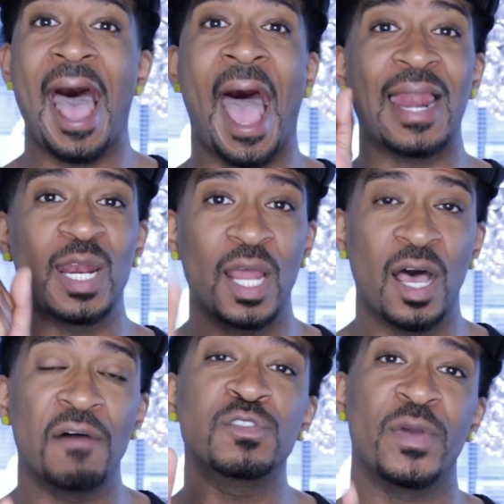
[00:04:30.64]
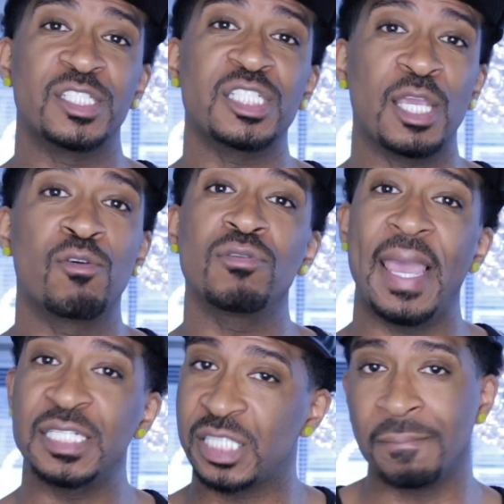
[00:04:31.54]
I loved when Shea
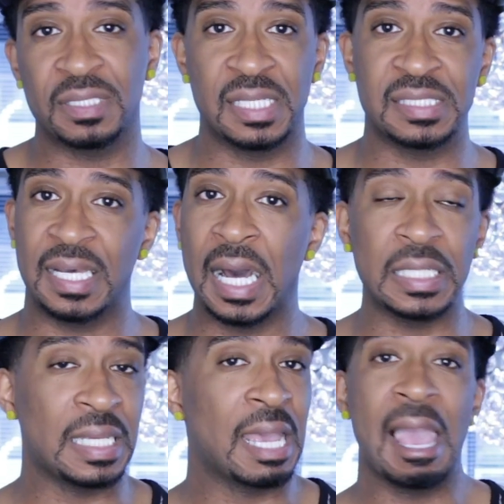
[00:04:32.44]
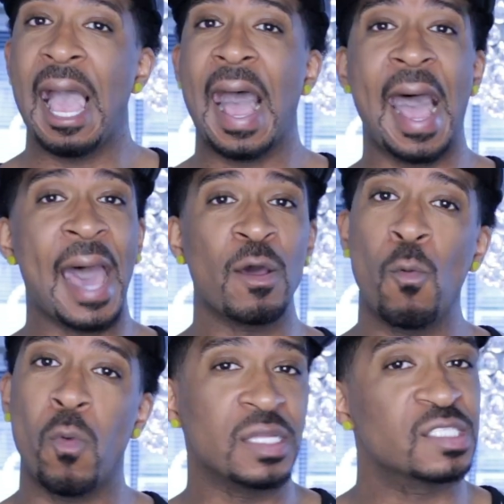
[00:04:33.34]
Coulee jumped in and said, honey, I
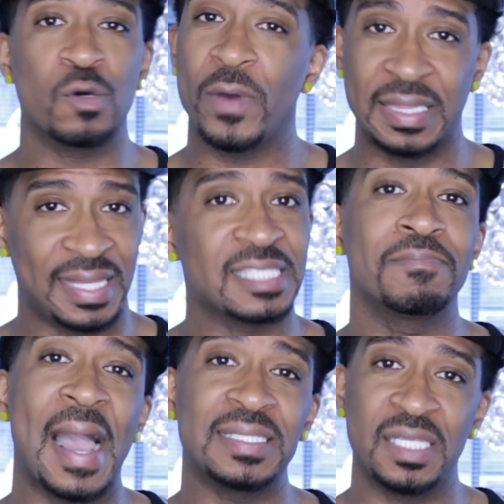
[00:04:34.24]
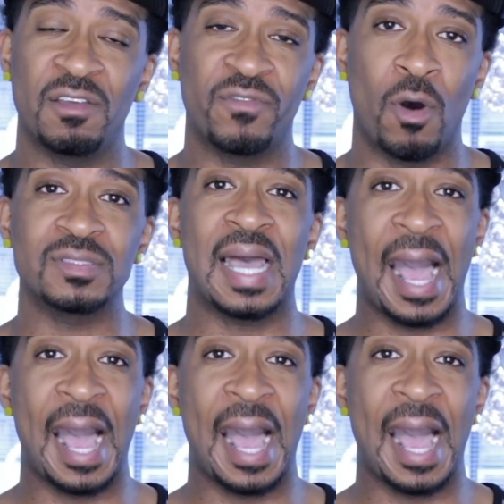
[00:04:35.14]
don't want to win this by default.